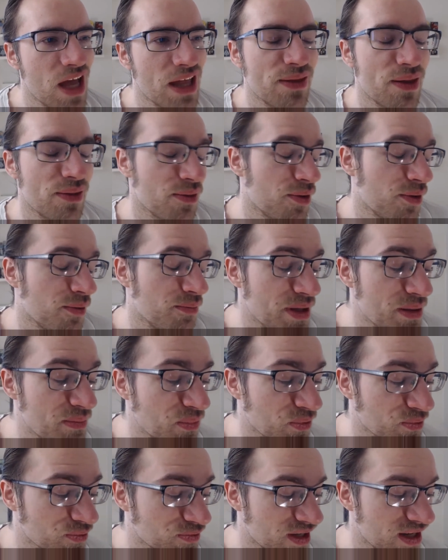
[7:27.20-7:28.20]
and then there are
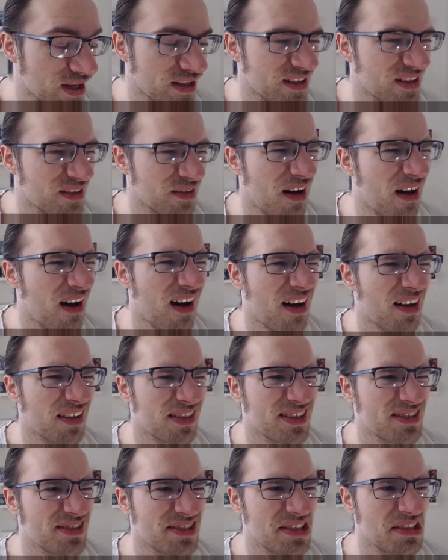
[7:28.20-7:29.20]
people saying you know
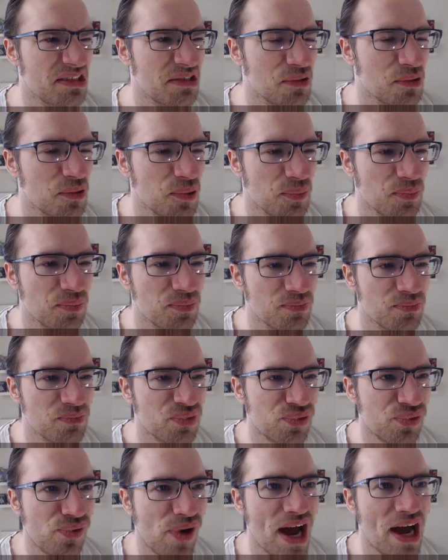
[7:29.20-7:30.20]
ah oh, it's the whole
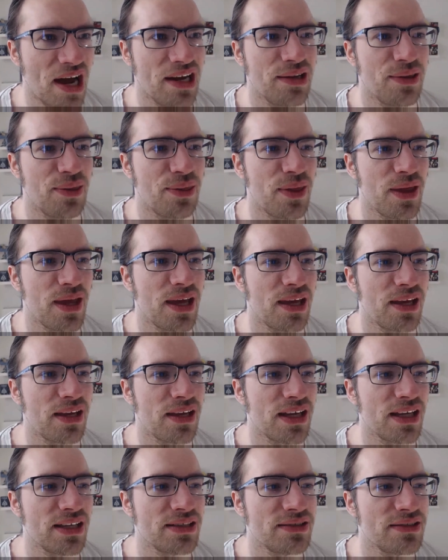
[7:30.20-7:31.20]
pride
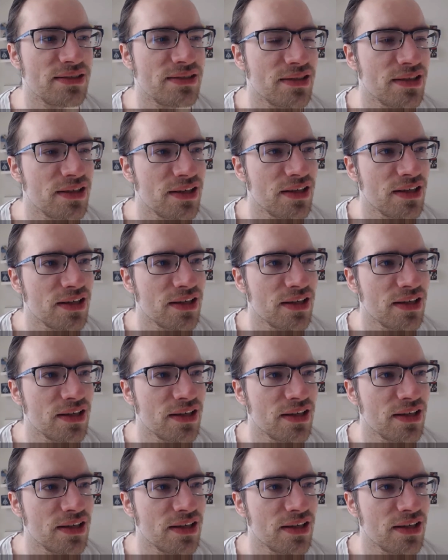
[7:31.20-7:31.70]
thing it's